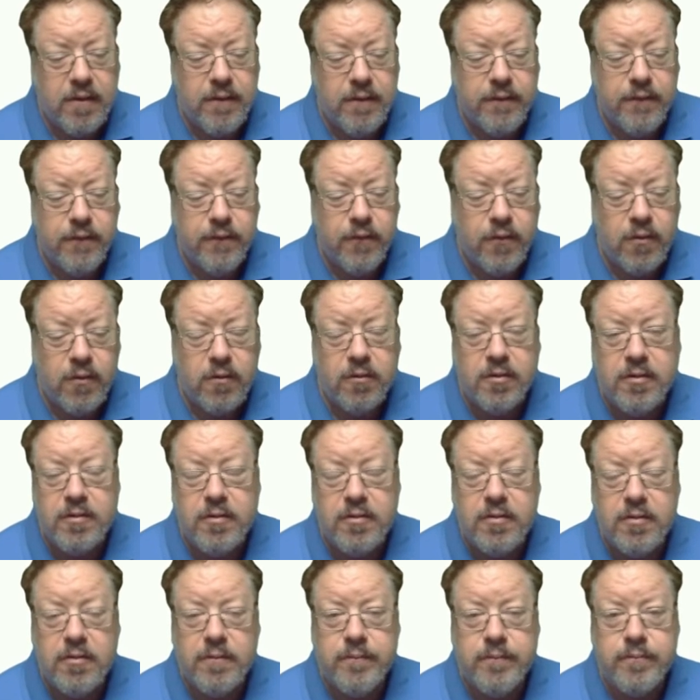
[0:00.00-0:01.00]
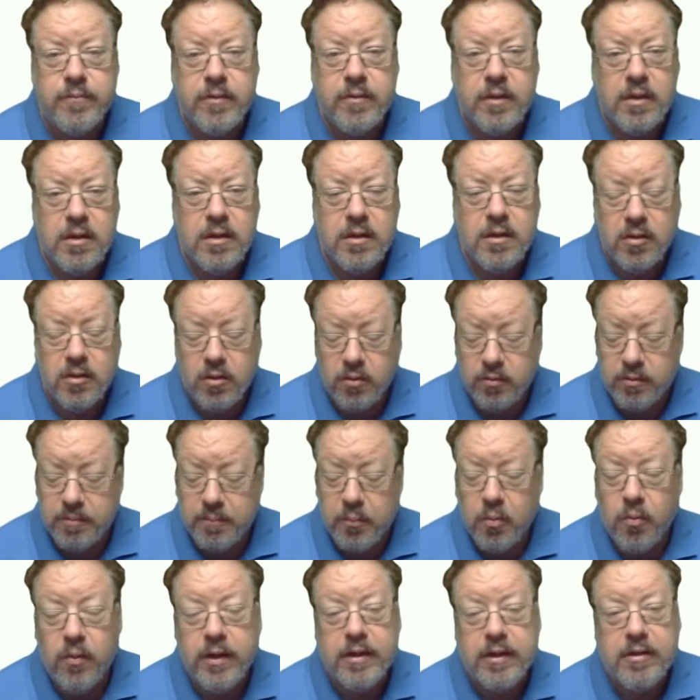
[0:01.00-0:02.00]
First, the
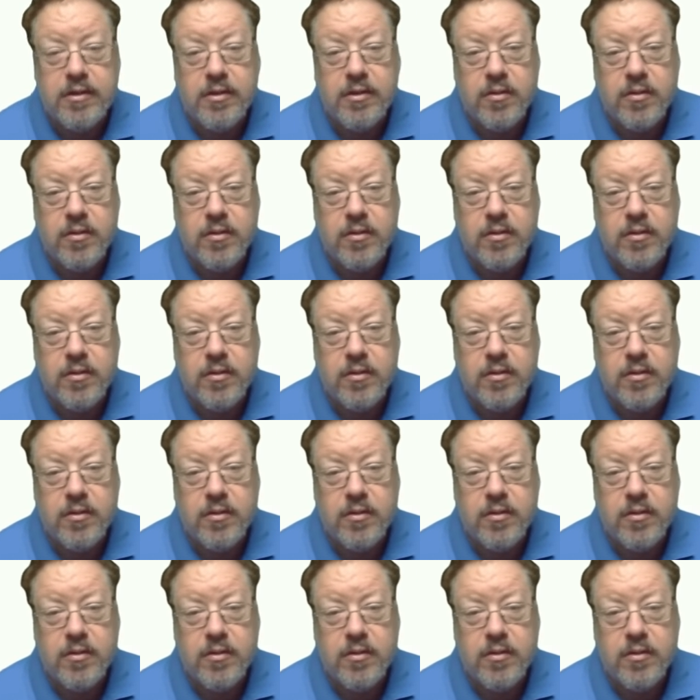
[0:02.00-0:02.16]
points